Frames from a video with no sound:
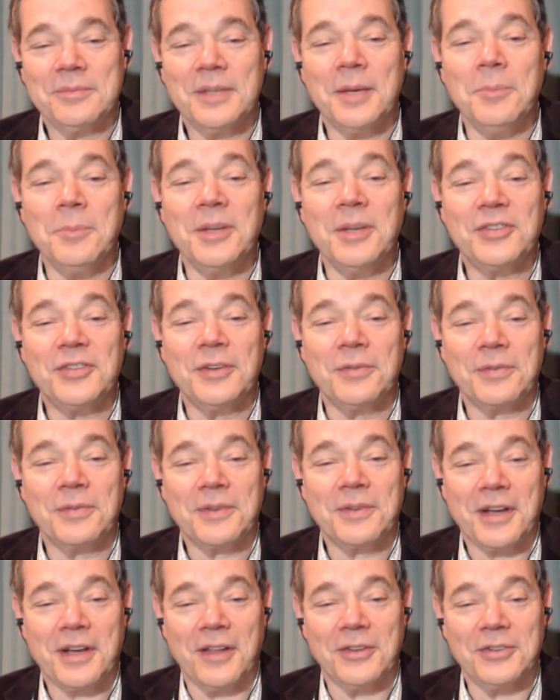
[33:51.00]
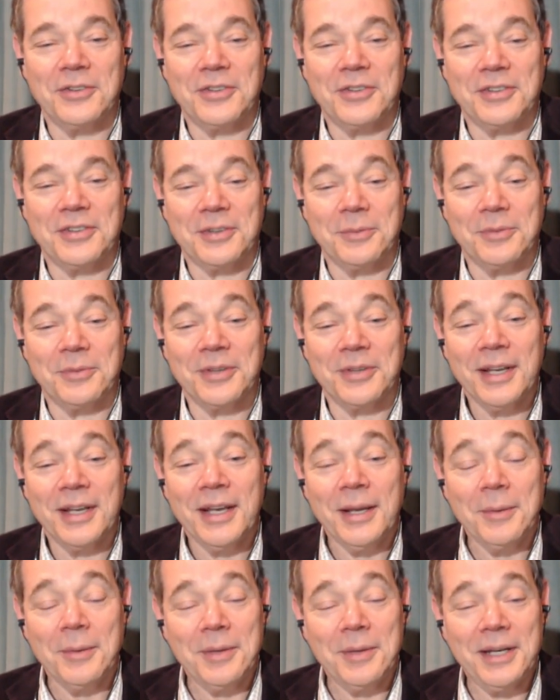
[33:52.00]
emissive color systems. Mm-hmm.
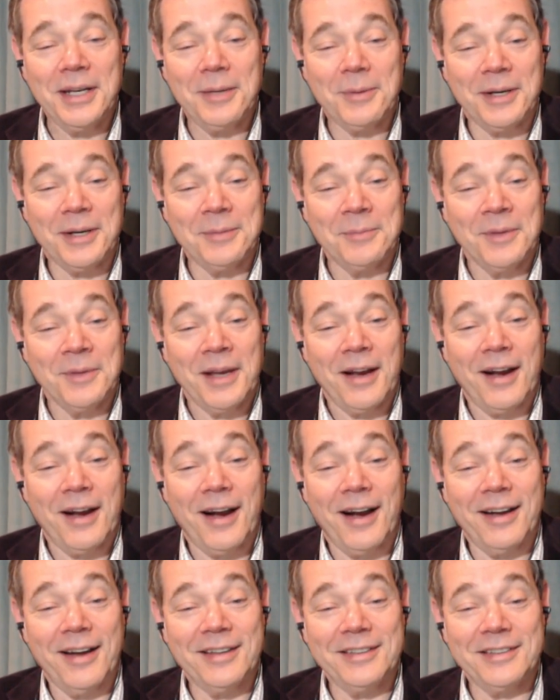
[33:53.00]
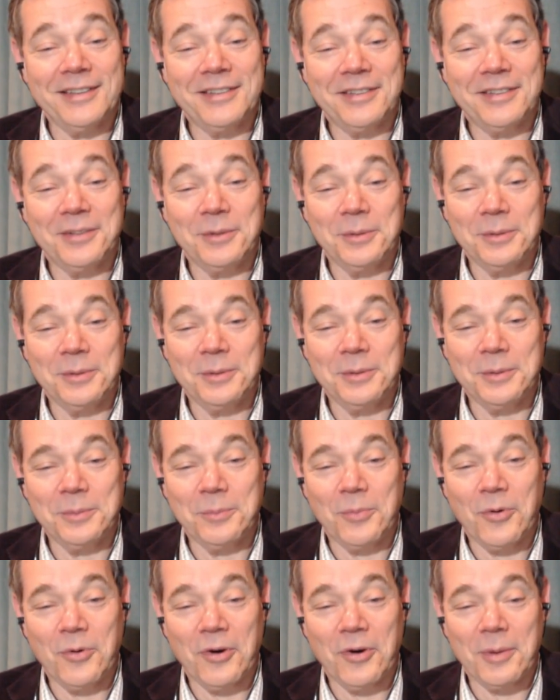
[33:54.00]
But anyway, on to
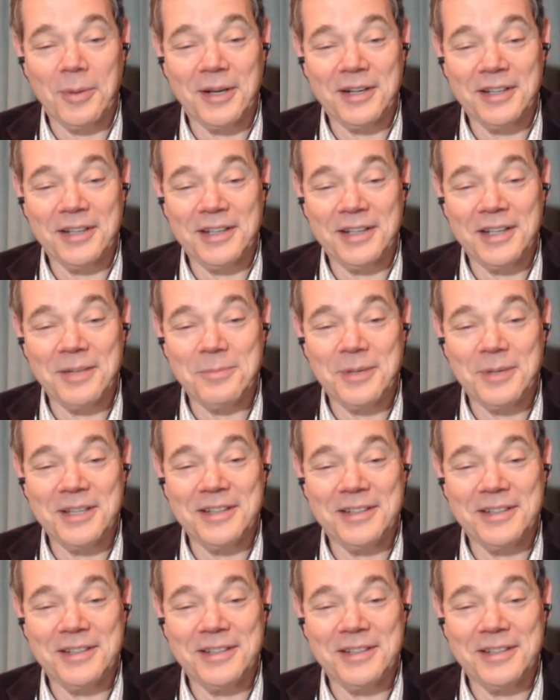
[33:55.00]
more about NAB.